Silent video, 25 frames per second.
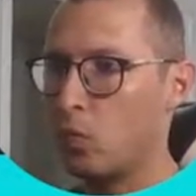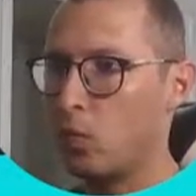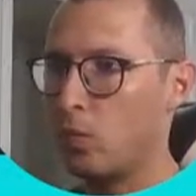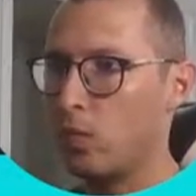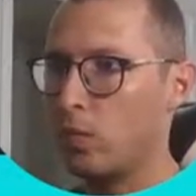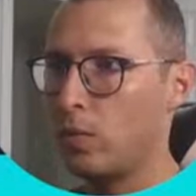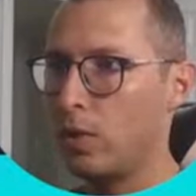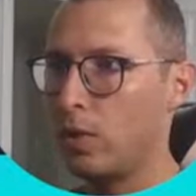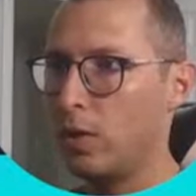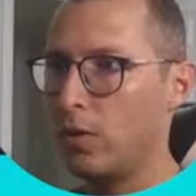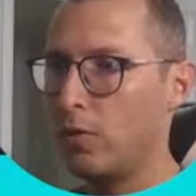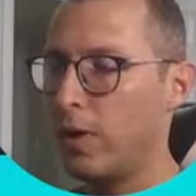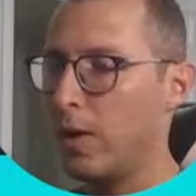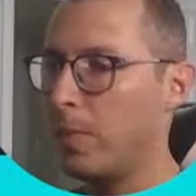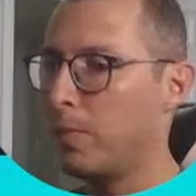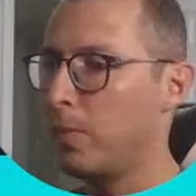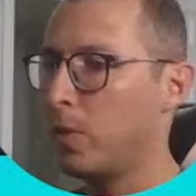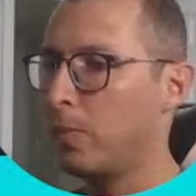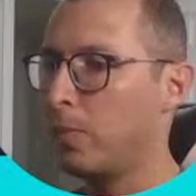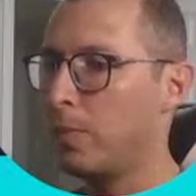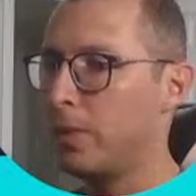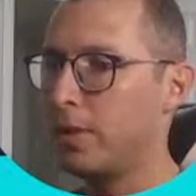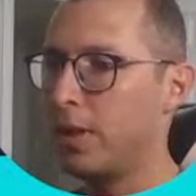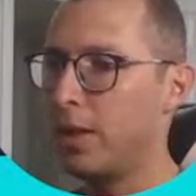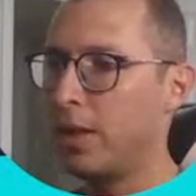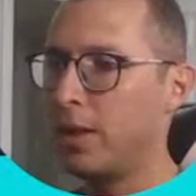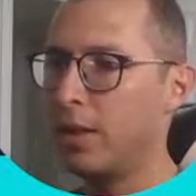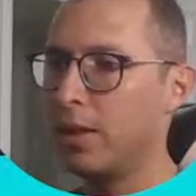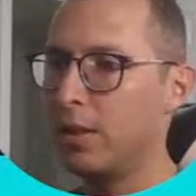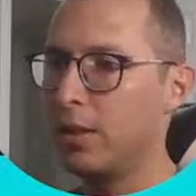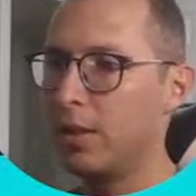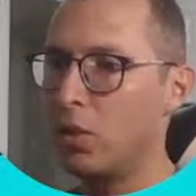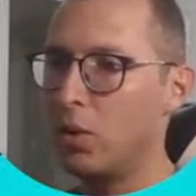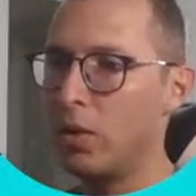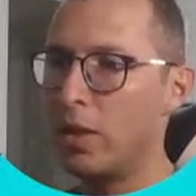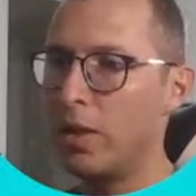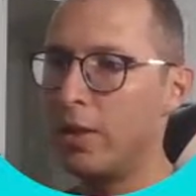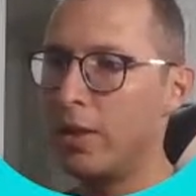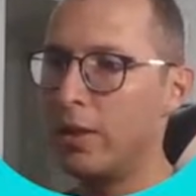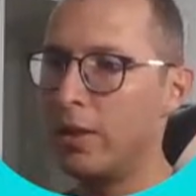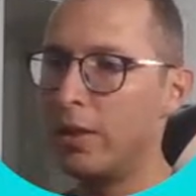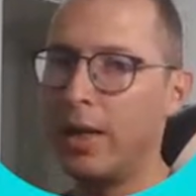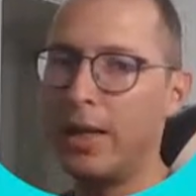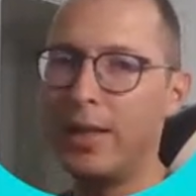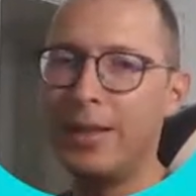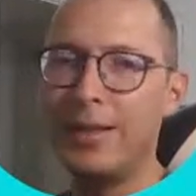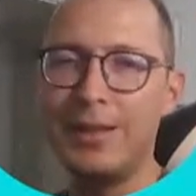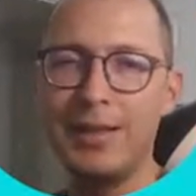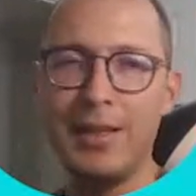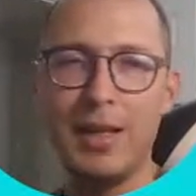if I'm not mistaken, the only thing that I
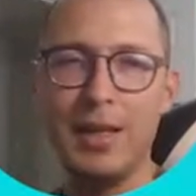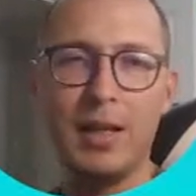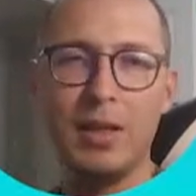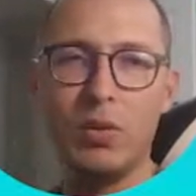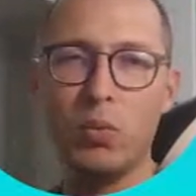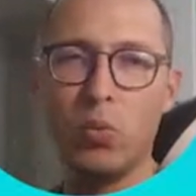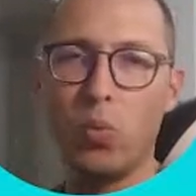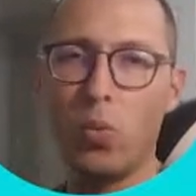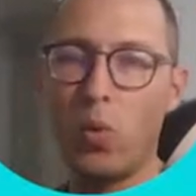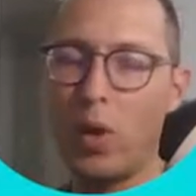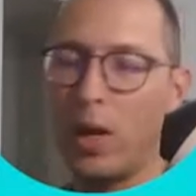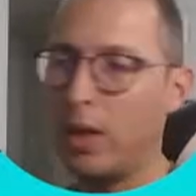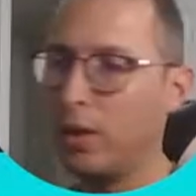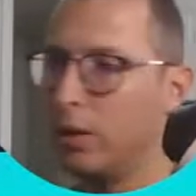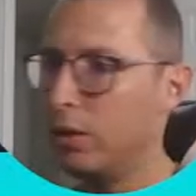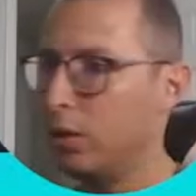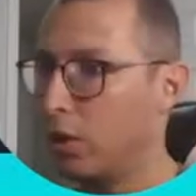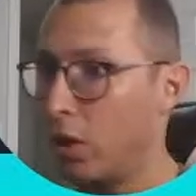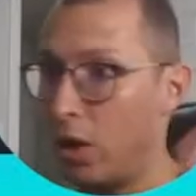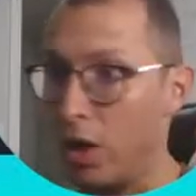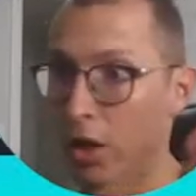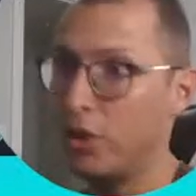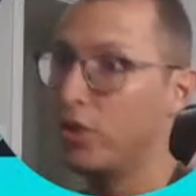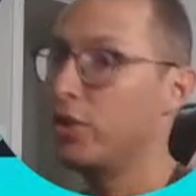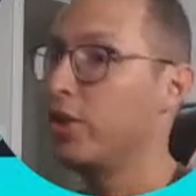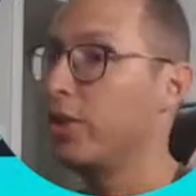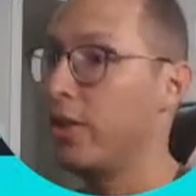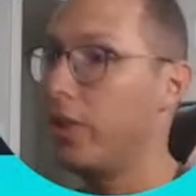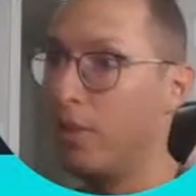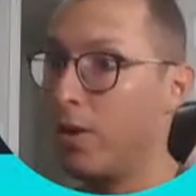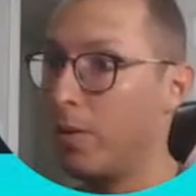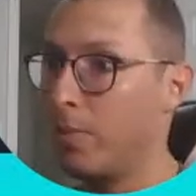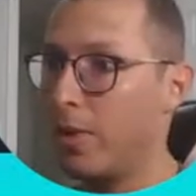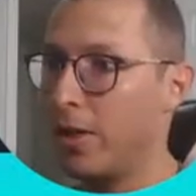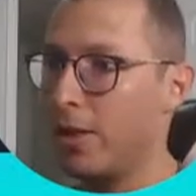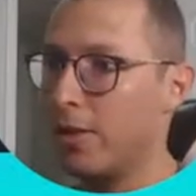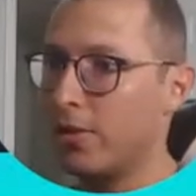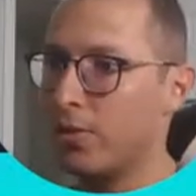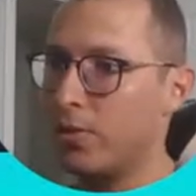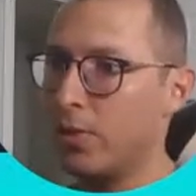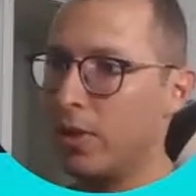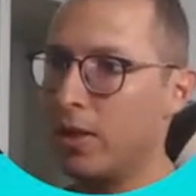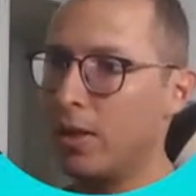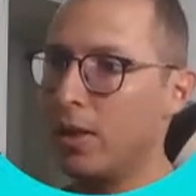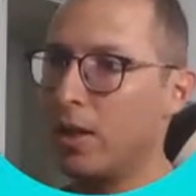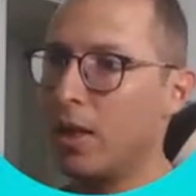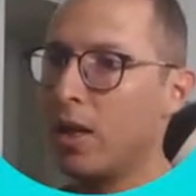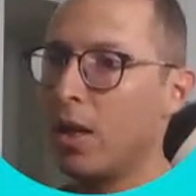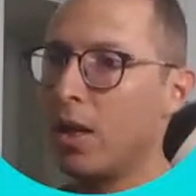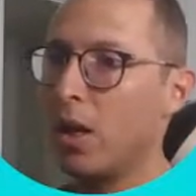did while not sharing my screen
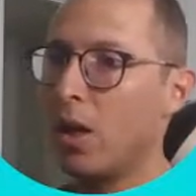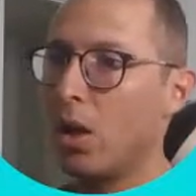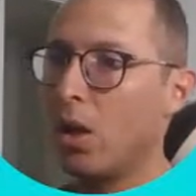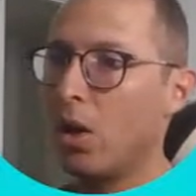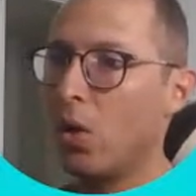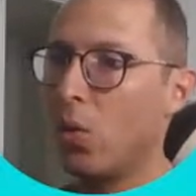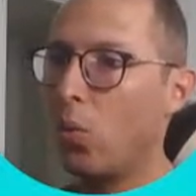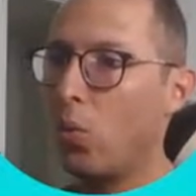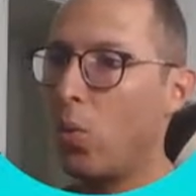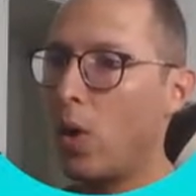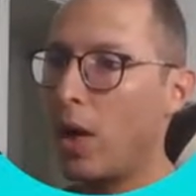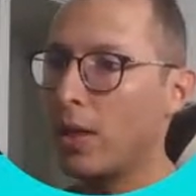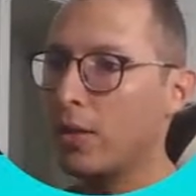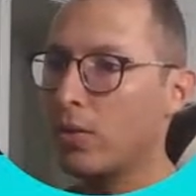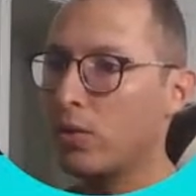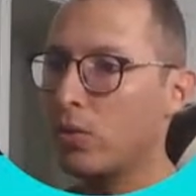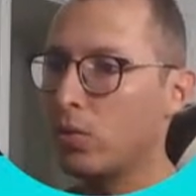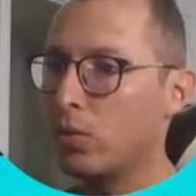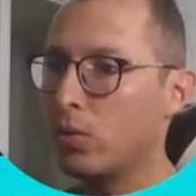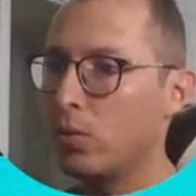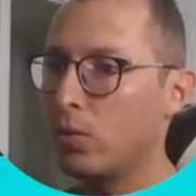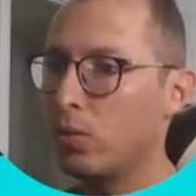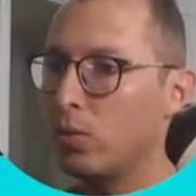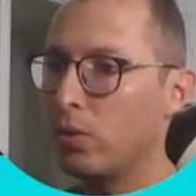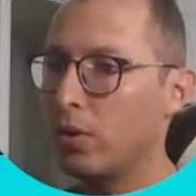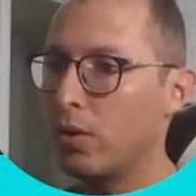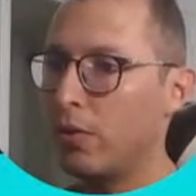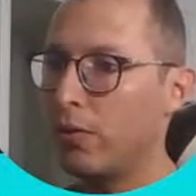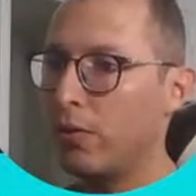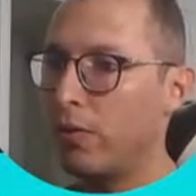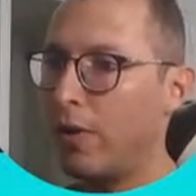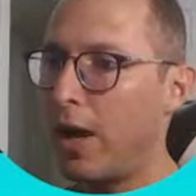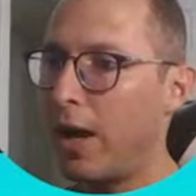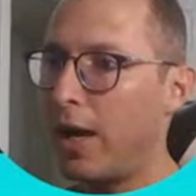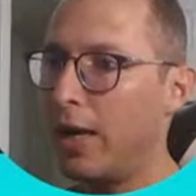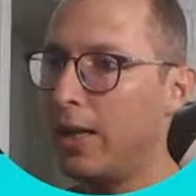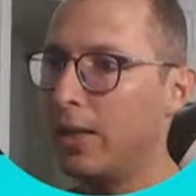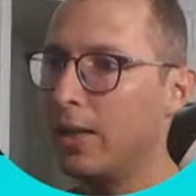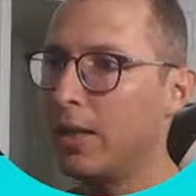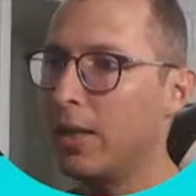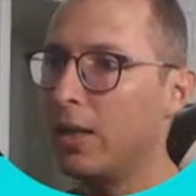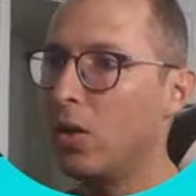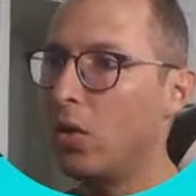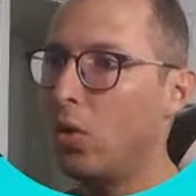was to define,